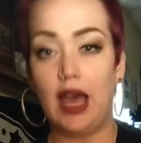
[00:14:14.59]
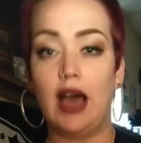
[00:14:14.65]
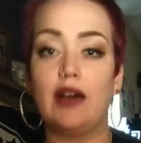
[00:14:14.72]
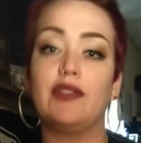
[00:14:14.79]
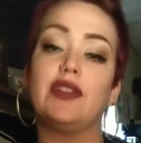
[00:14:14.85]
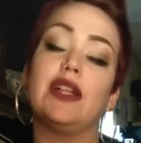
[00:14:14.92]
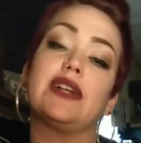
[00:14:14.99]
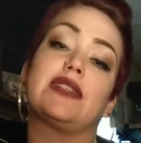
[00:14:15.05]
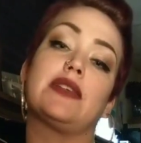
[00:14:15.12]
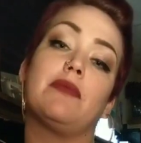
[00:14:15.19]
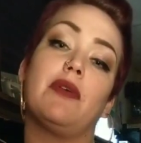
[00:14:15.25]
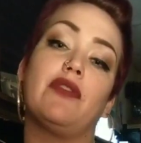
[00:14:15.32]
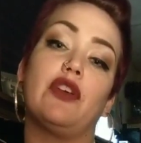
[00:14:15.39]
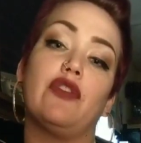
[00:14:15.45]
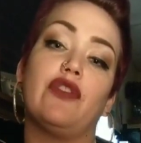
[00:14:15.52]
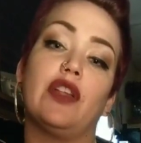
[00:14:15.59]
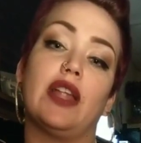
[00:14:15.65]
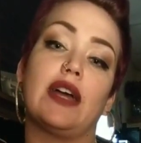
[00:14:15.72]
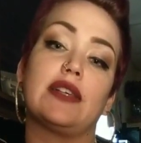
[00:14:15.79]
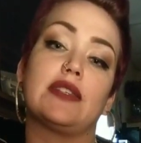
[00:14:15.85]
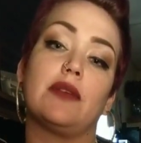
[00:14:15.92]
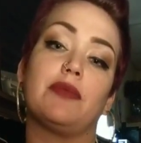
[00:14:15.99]
I feel like some of you feel
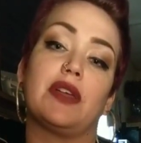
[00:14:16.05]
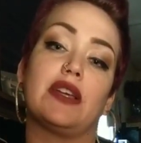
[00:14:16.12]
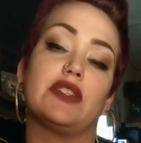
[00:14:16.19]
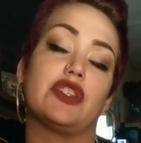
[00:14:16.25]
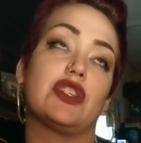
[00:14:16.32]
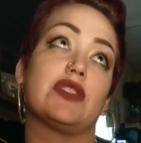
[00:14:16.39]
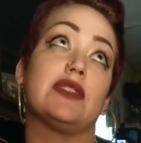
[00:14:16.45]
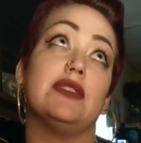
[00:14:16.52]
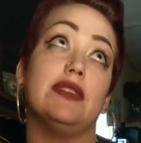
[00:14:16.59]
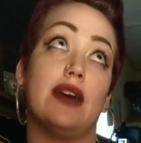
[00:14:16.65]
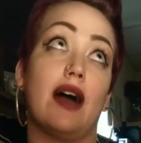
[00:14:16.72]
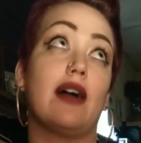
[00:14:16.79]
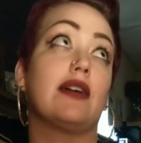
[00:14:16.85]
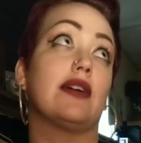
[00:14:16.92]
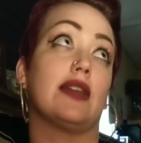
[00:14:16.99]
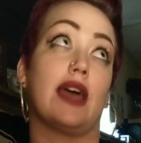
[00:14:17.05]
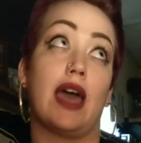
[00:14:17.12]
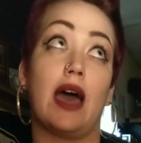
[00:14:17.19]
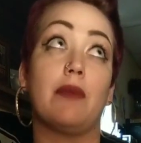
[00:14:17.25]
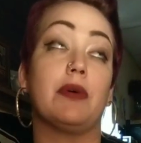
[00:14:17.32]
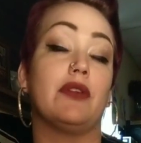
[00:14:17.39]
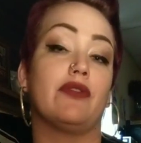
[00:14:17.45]
like something is just not going to
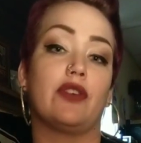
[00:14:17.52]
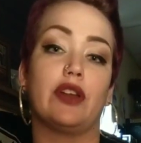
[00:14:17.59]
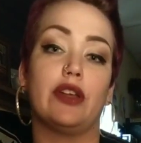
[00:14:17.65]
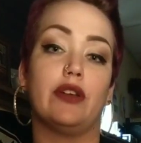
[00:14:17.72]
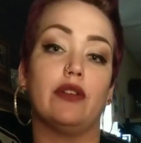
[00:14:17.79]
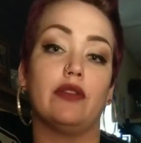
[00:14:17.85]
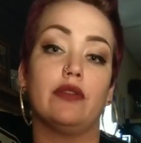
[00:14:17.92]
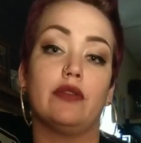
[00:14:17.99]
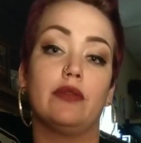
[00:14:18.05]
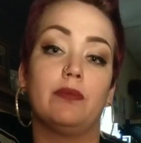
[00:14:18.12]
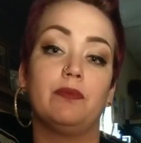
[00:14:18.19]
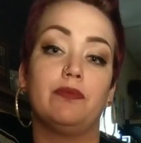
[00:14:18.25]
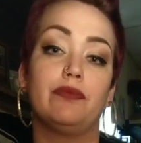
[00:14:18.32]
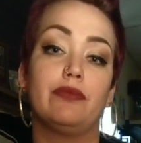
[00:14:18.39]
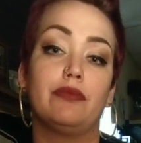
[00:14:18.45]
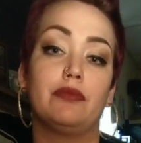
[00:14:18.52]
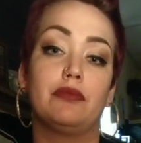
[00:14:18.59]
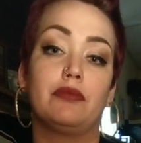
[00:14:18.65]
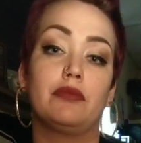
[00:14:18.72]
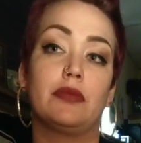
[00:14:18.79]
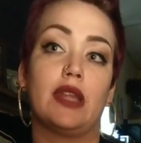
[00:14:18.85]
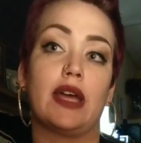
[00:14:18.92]
happen for you.
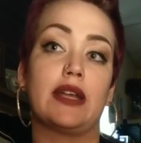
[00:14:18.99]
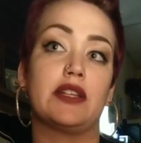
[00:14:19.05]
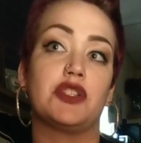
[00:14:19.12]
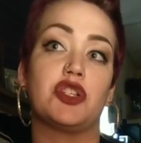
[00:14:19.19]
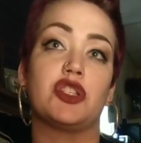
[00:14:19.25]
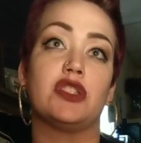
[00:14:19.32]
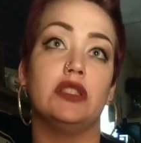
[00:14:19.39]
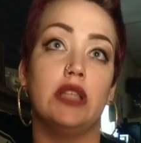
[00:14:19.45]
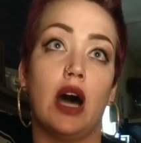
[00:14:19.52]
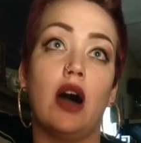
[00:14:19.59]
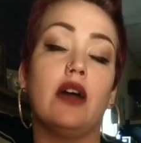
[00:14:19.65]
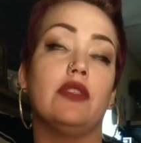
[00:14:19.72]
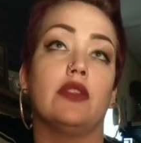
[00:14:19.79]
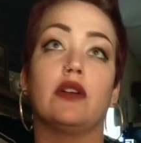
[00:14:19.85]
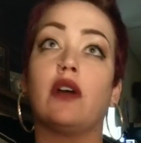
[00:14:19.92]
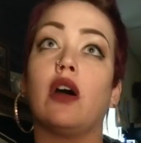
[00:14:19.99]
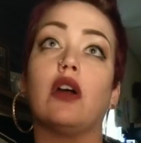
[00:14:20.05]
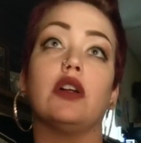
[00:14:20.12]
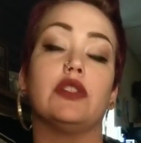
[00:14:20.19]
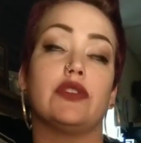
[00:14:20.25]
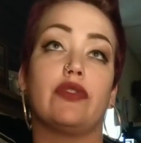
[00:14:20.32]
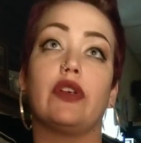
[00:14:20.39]
Like it's just not in the
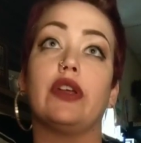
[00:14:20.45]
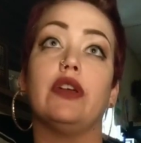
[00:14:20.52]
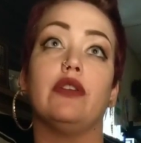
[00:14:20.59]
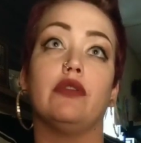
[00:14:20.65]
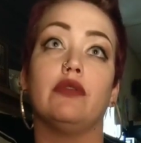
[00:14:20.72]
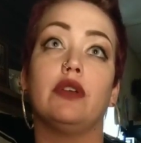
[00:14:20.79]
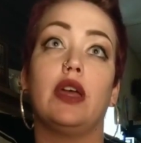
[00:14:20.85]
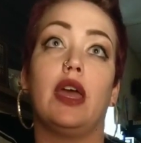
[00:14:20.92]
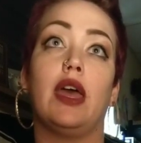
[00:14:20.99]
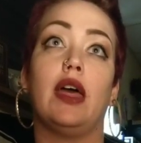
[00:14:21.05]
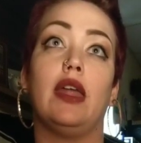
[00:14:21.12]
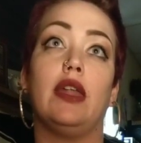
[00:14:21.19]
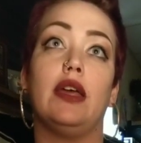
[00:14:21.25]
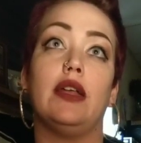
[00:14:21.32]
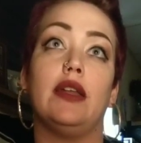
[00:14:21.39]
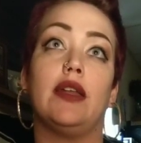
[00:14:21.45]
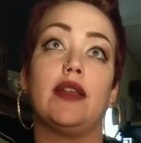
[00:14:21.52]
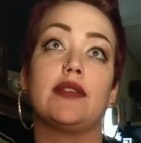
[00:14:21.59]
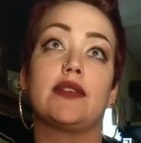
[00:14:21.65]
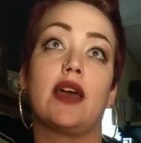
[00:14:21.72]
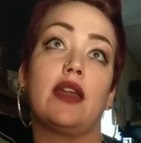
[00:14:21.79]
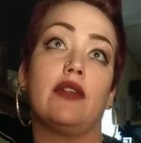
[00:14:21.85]
cards for you. And
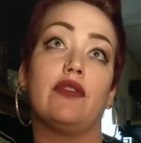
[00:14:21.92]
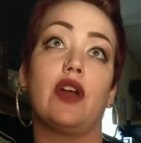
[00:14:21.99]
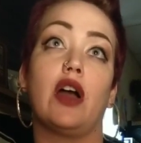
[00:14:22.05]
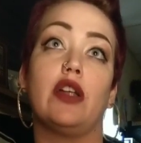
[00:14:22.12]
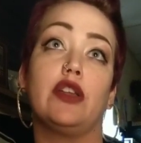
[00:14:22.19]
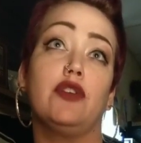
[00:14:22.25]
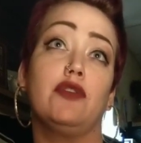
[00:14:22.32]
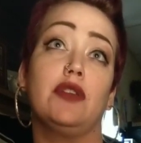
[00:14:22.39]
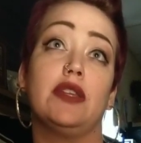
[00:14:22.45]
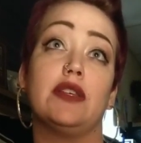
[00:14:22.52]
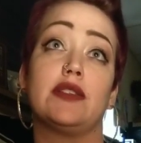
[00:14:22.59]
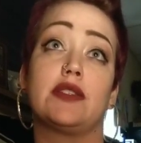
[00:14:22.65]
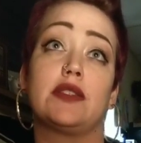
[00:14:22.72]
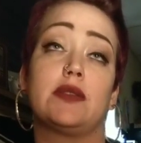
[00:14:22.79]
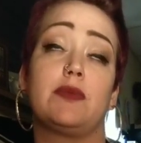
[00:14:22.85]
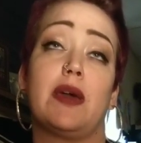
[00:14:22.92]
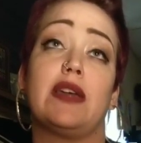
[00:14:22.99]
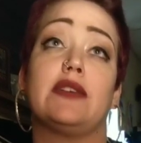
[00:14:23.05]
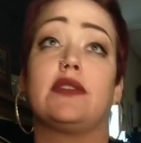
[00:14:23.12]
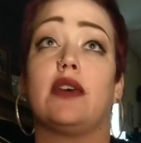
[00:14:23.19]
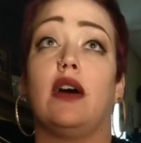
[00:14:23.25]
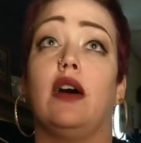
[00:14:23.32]
it's kind of gotten you in this
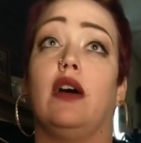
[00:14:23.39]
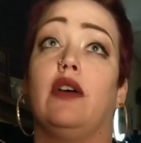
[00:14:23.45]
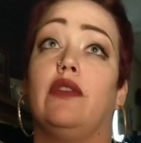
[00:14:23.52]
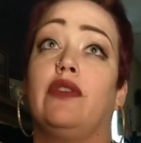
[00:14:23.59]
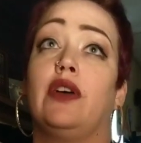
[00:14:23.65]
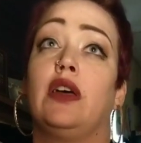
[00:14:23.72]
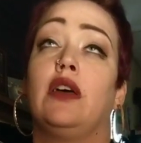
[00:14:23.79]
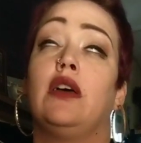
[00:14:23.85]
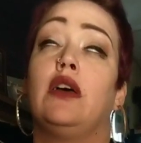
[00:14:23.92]
space of